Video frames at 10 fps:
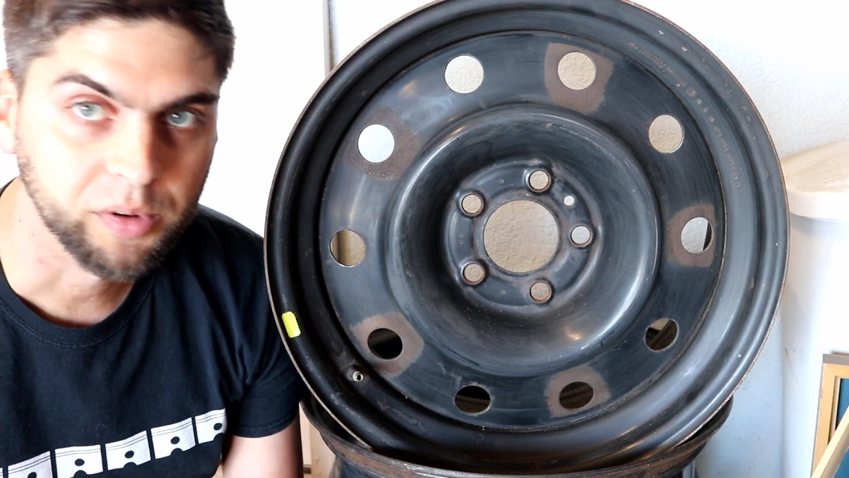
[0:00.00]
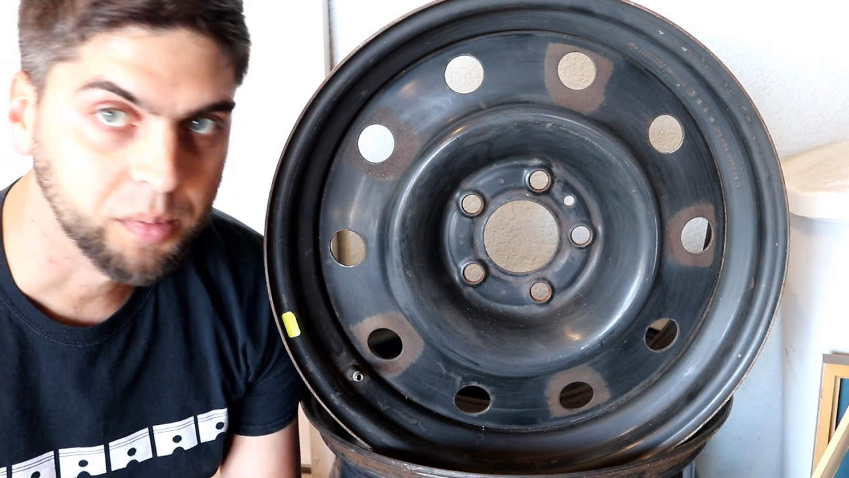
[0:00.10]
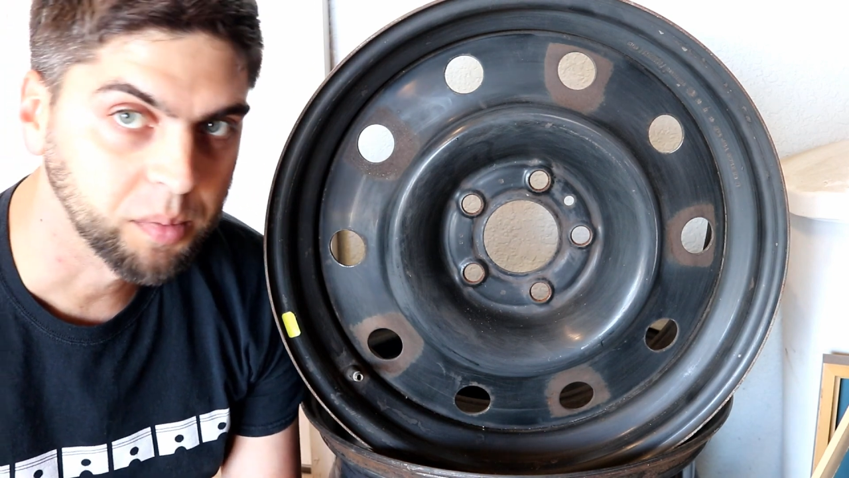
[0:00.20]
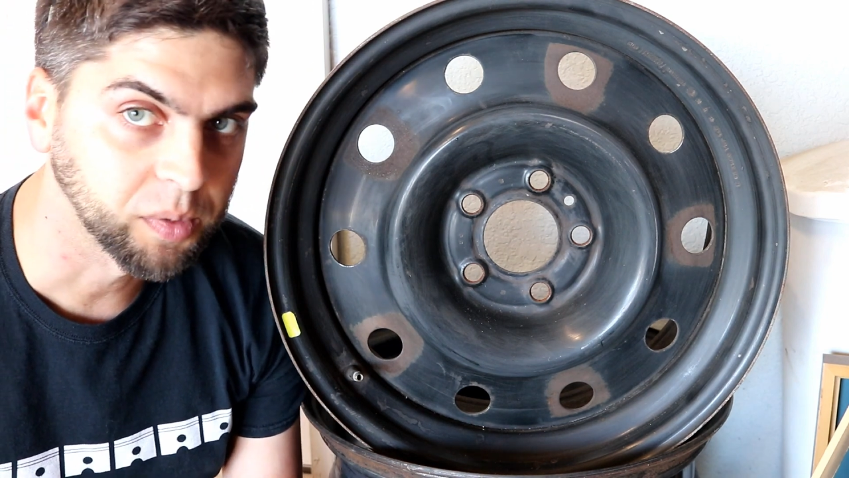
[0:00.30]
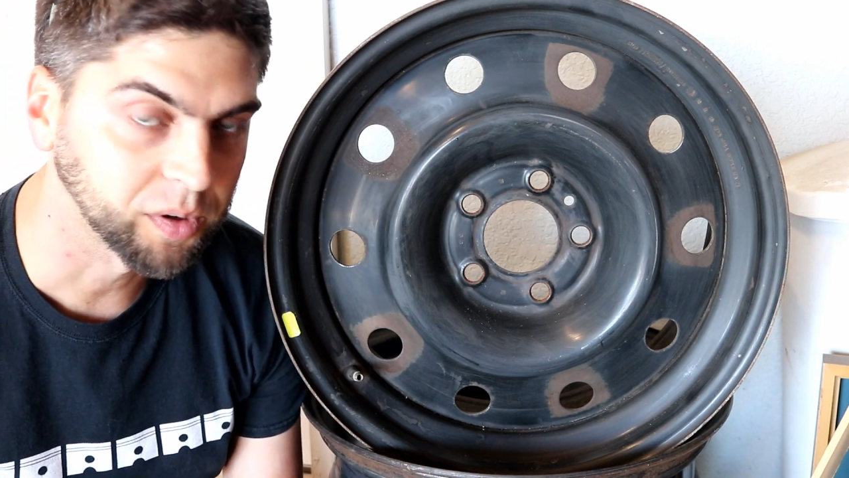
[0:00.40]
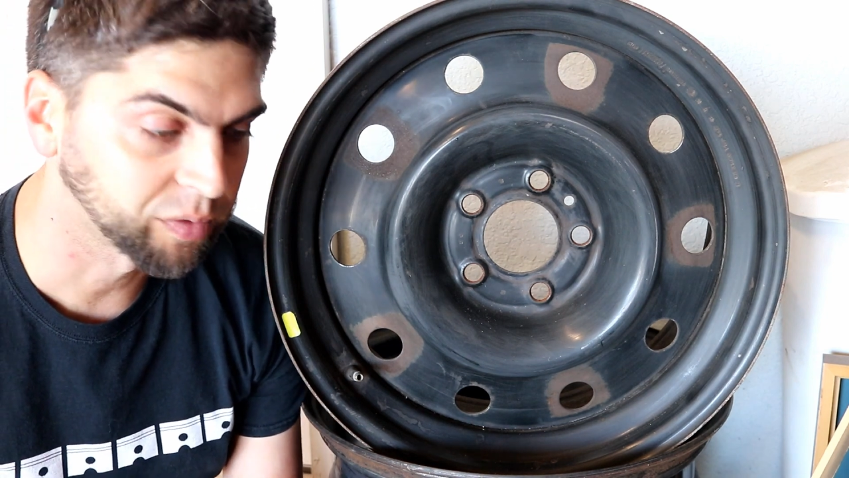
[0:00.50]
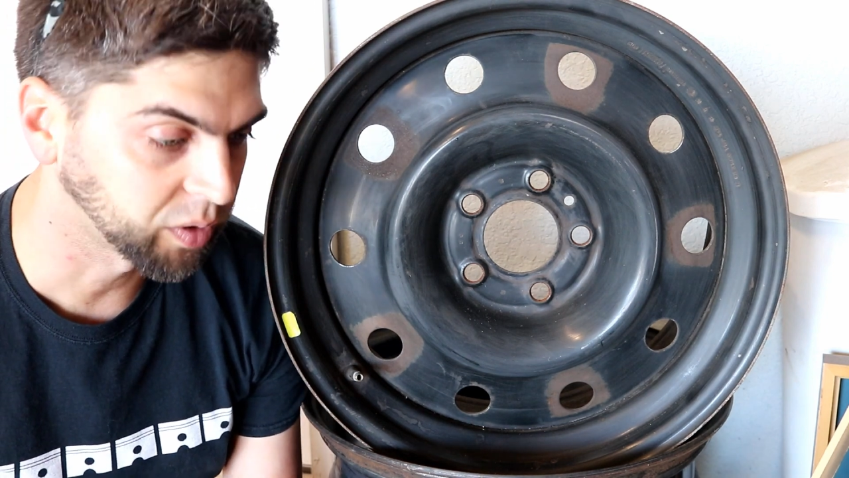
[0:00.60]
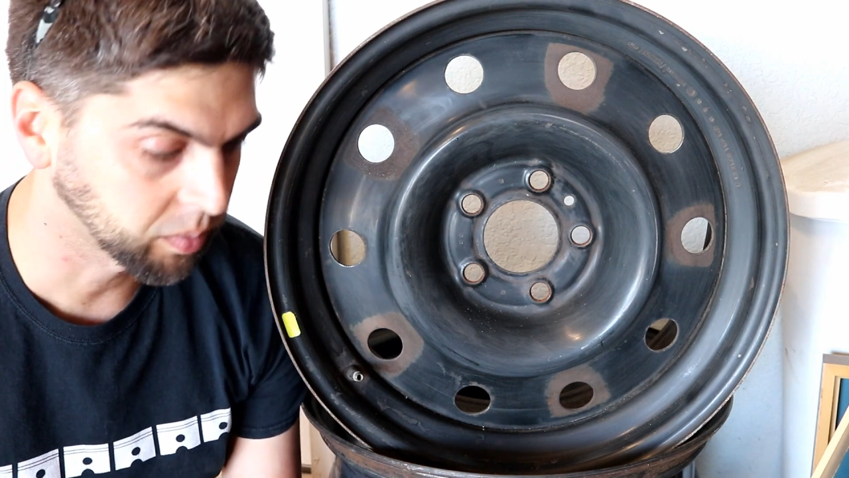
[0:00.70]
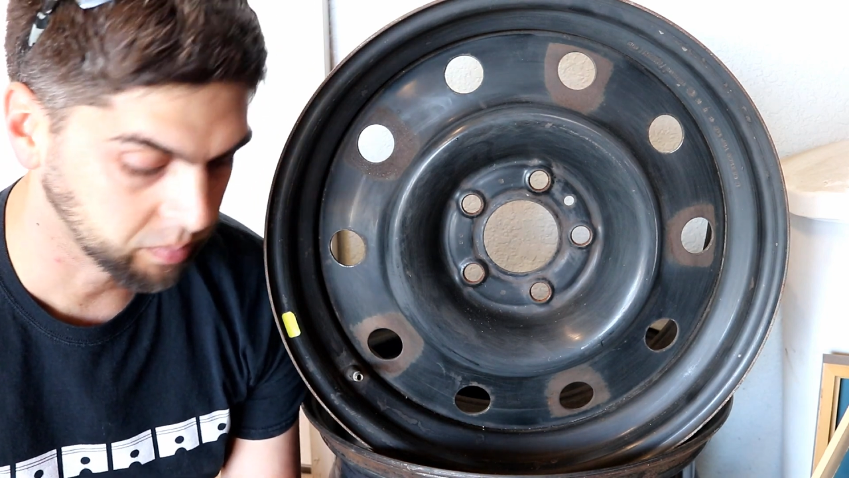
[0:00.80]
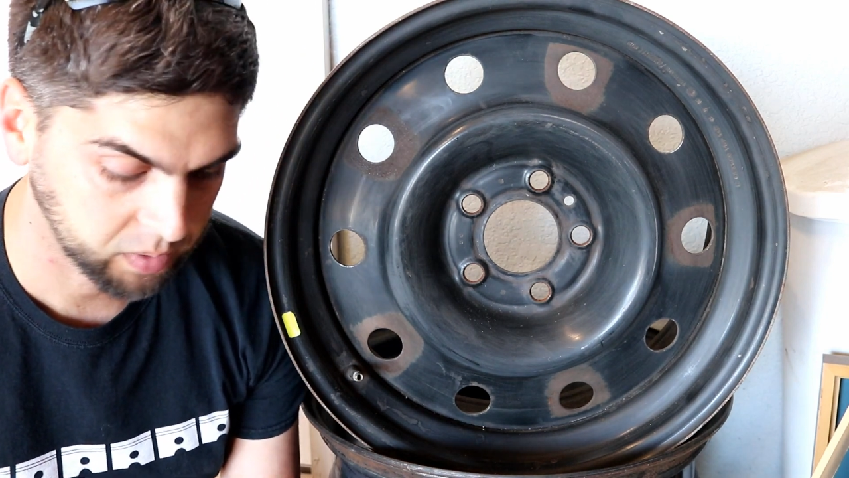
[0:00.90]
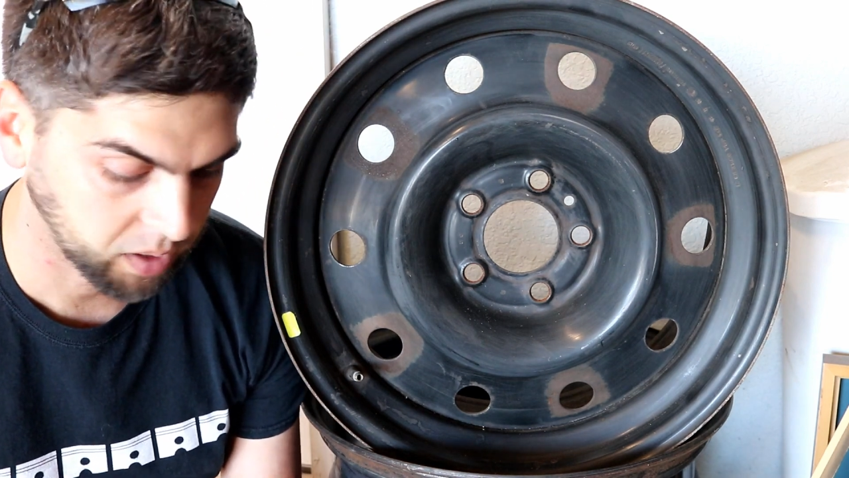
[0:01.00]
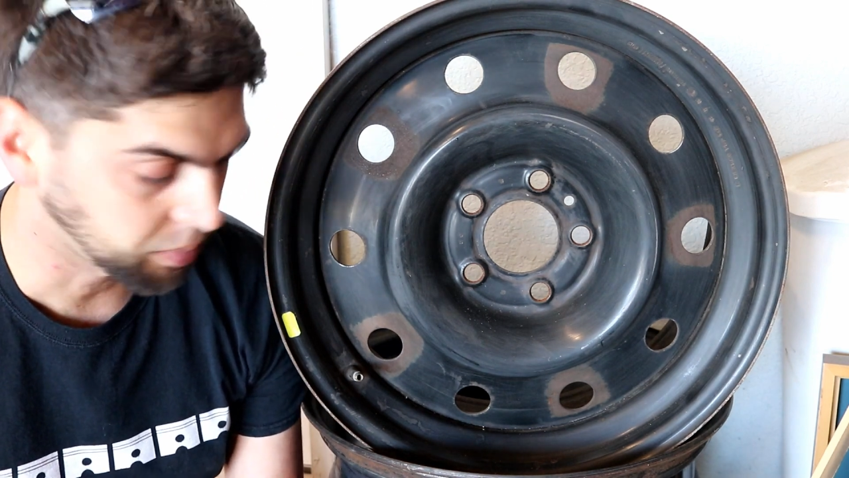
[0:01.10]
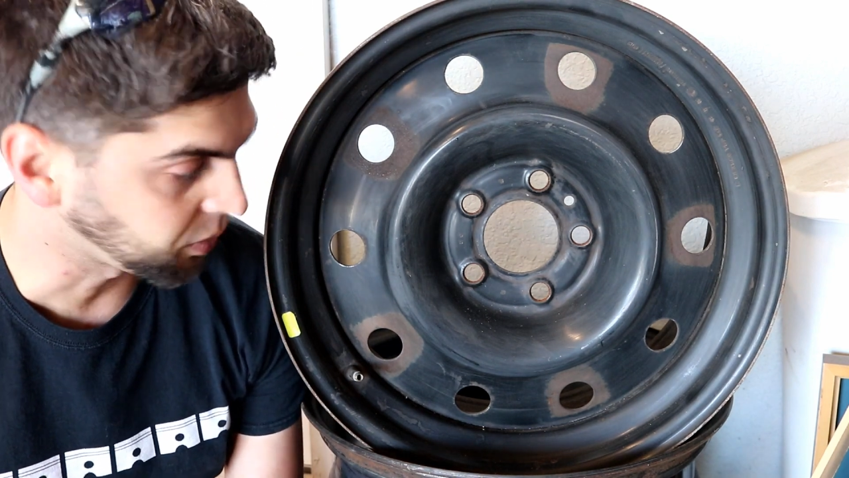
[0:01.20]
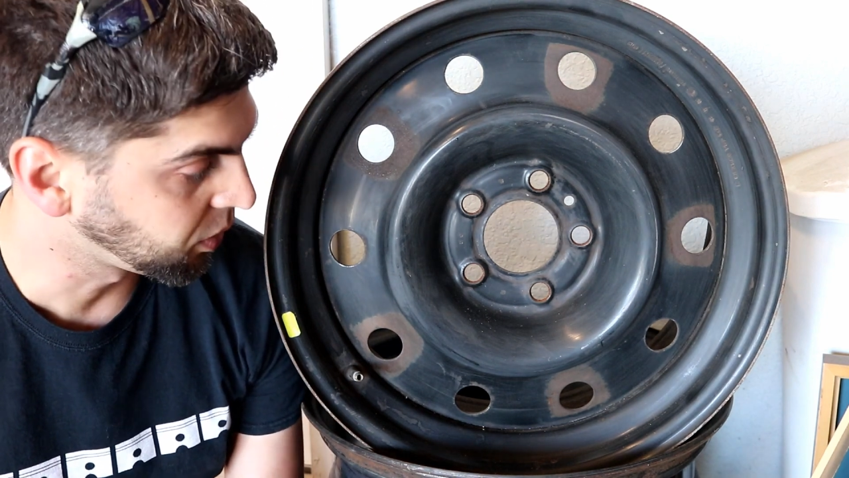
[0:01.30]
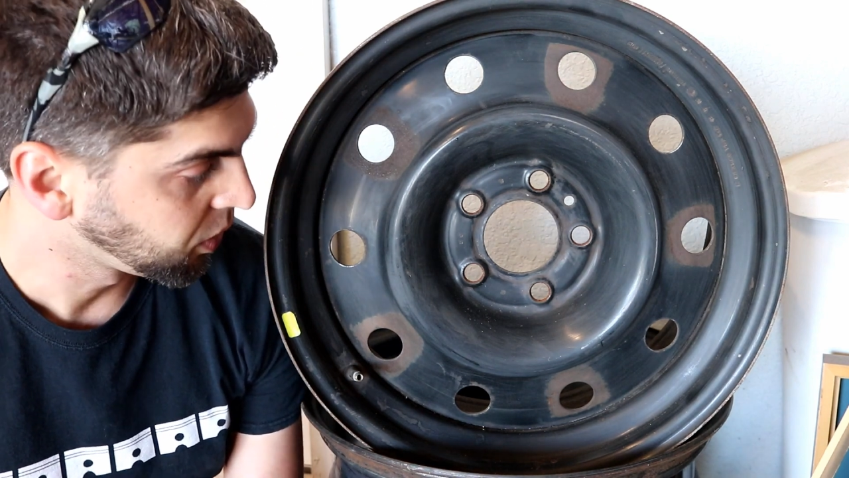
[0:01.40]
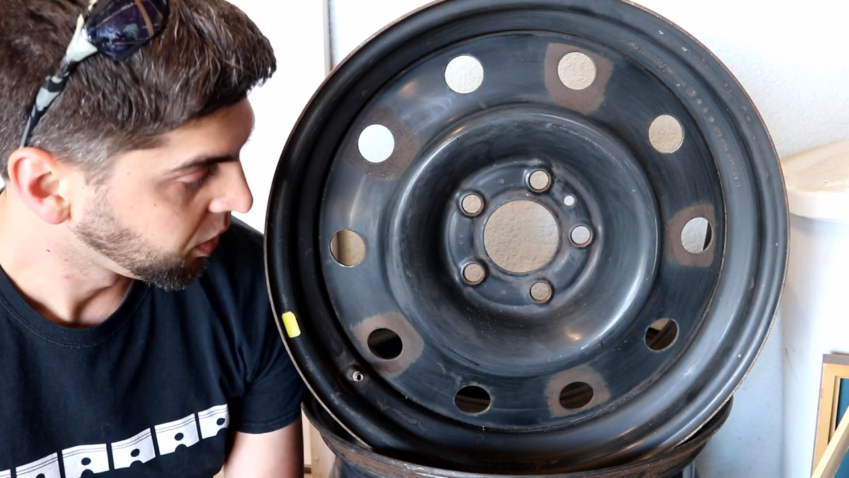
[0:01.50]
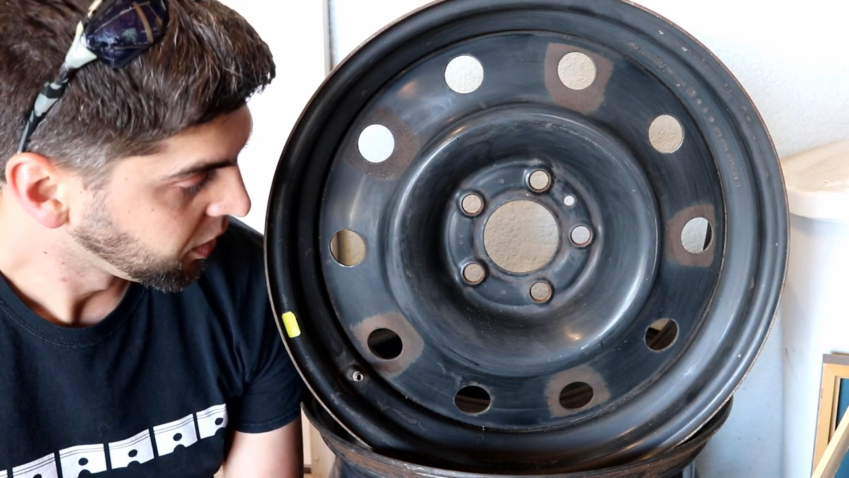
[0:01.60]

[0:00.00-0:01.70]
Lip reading: remember from a couple